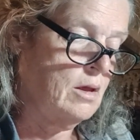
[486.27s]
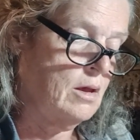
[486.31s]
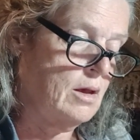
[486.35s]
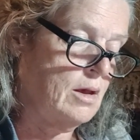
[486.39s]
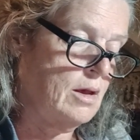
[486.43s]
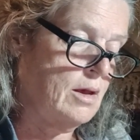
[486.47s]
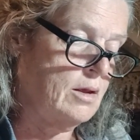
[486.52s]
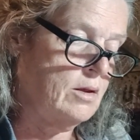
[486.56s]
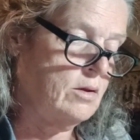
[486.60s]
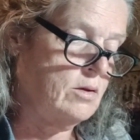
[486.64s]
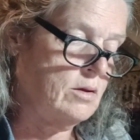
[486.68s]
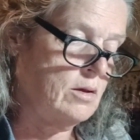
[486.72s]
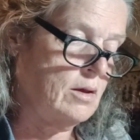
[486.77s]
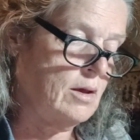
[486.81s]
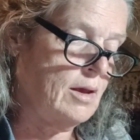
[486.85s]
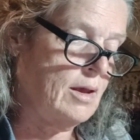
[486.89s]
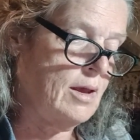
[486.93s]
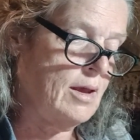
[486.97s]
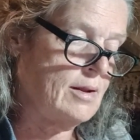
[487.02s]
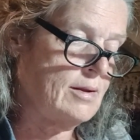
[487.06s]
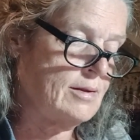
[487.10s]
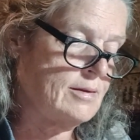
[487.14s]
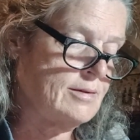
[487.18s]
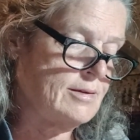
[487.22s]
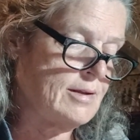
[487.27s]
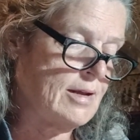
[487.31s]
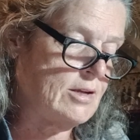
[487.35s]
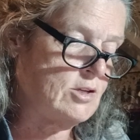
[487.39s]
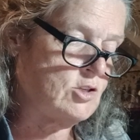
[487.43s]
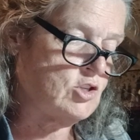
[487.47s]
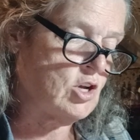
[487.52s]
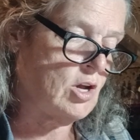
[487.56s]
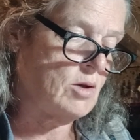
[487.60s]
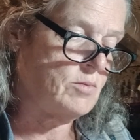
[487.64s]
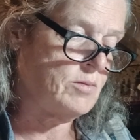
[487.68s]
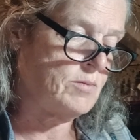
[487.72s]
I had a state
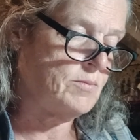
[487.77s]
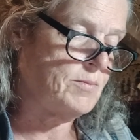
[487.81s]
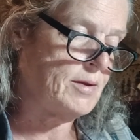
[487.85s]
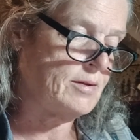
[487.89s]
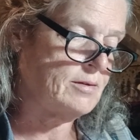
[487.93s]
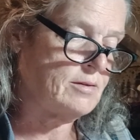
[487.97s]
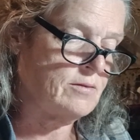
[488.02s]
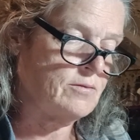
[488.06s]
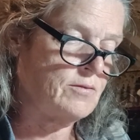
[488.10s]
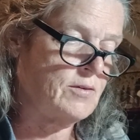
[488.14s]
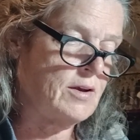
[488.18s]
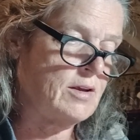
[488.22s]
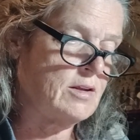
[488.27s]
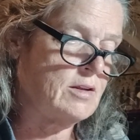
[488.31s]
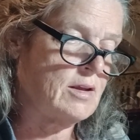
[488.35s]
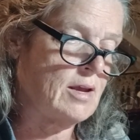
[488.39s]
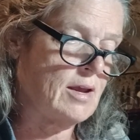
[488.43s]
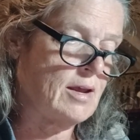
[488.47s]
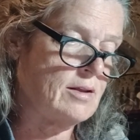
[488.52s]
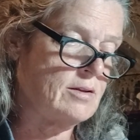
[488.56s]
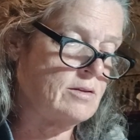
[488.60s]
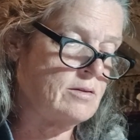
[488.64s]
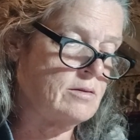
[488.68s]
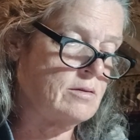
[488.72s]
job in Pennsylvania.